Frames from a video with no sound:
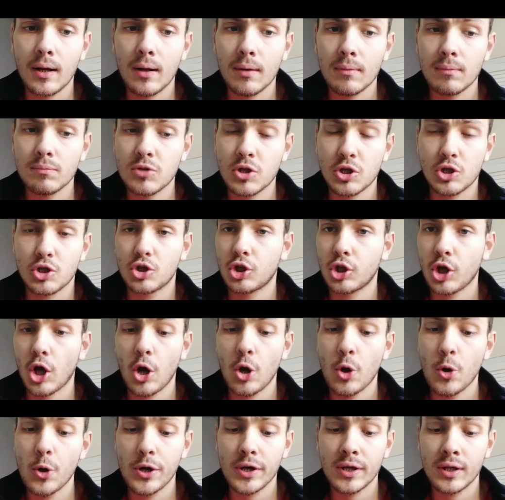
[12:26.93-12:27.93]
just
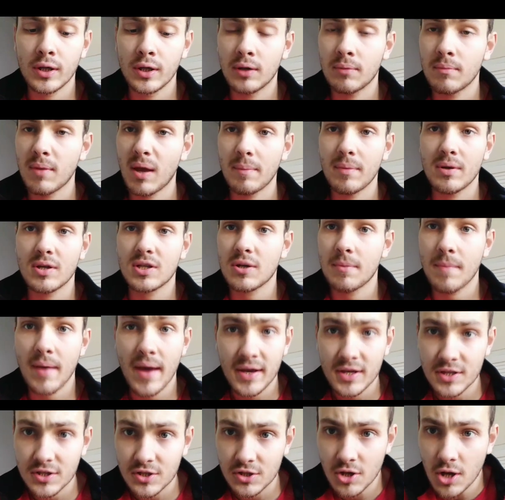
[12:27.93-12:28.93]
showing maybe some
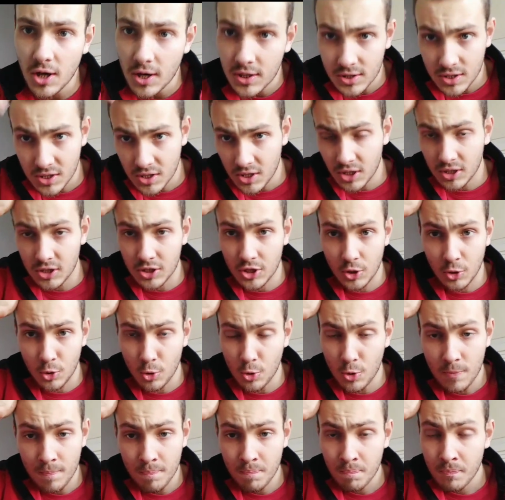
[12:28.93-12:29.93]
exercises I
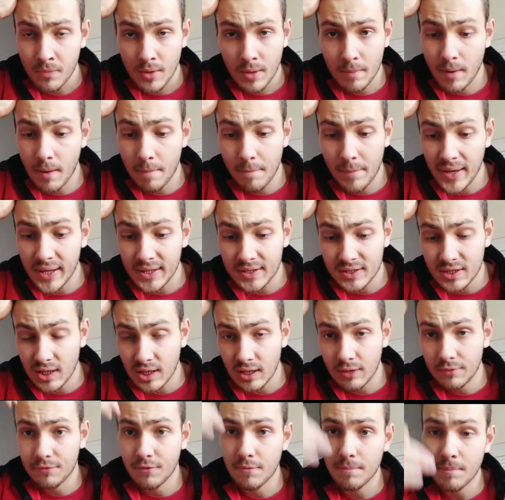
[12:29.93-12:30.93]
do. But basically
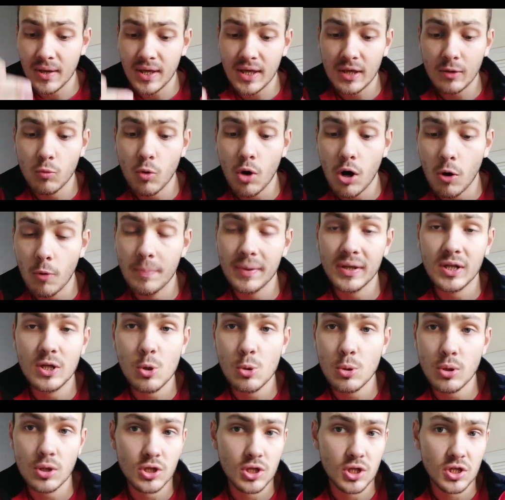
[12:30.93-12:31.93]
for me, what I'll be
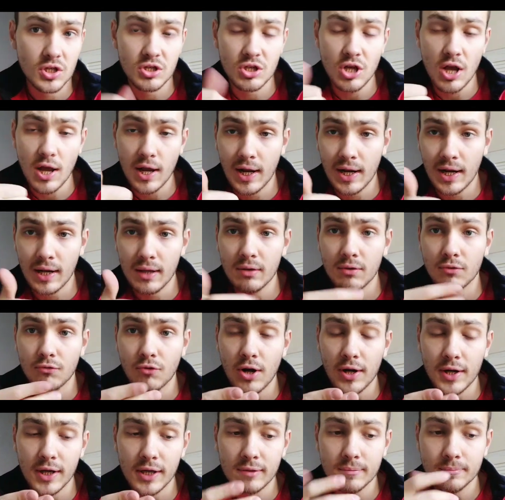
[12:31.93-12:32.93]
doing is just cycling,
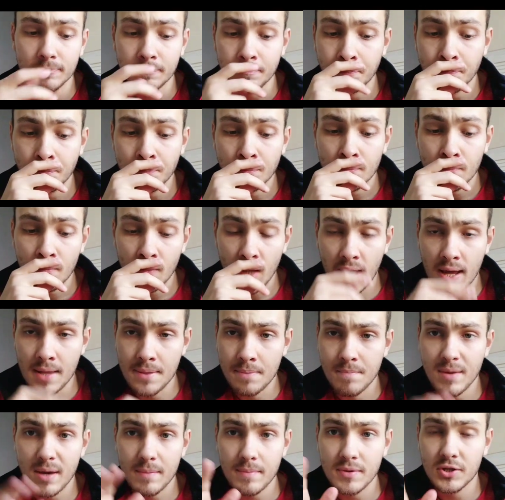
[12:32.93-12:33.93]
running, and
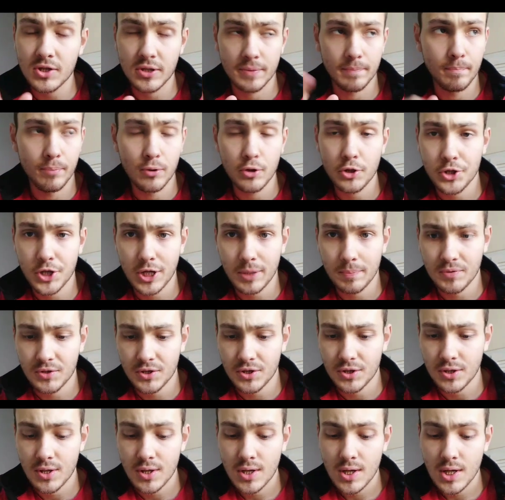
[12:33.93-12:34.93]
maybe some
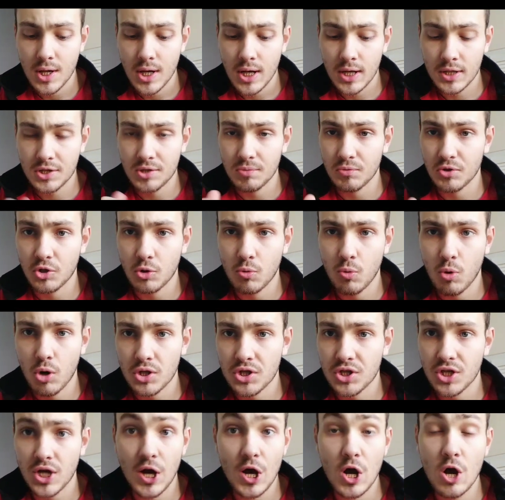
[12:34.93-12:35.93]
push-ups and some
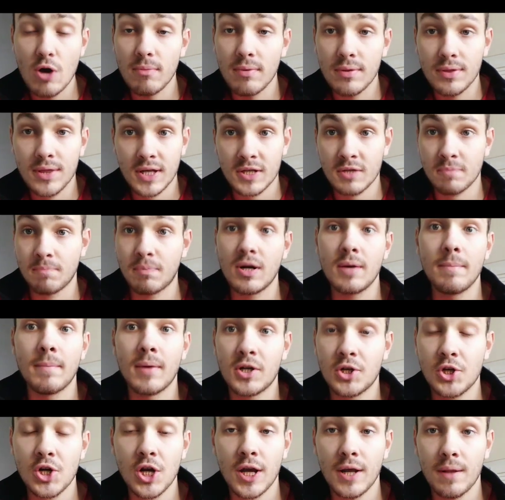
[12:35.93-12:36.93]
squats at home, and that's pretty
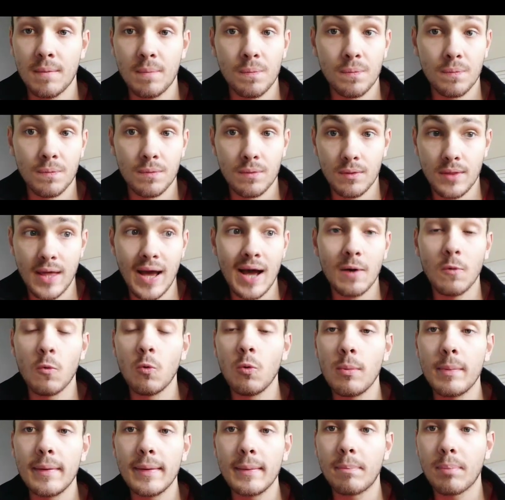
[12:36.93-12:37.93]
much it. That will
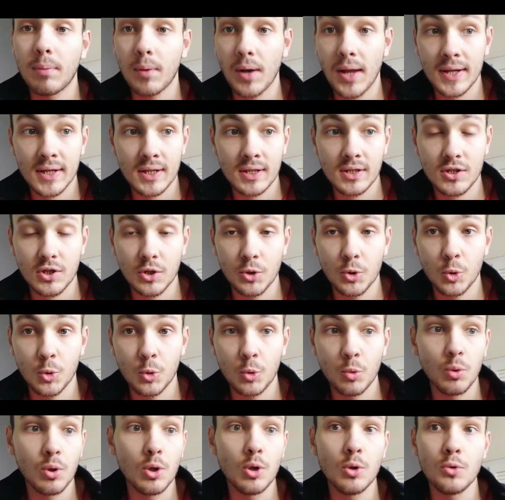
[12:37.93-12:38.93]
be plenty
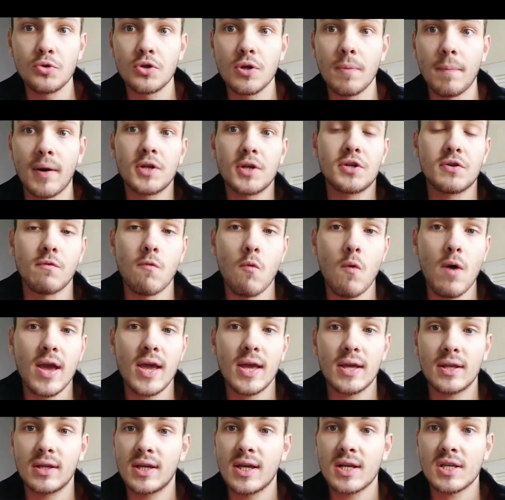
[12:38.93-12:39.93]
to lose a bunch of weight
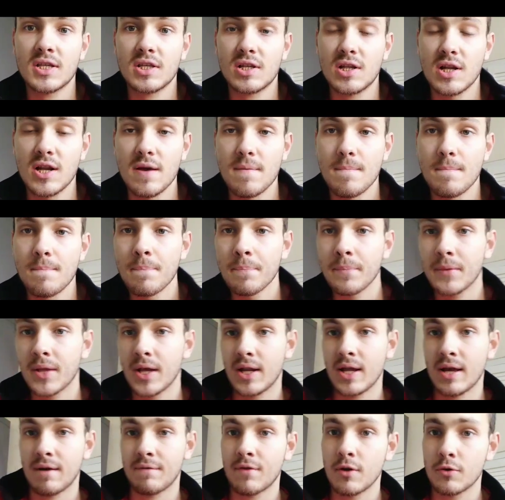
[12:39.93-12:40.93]
and get slim and
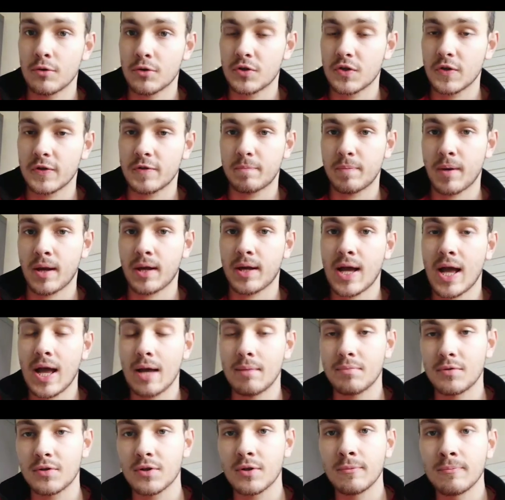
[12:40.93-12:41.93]
have those six-pack abs.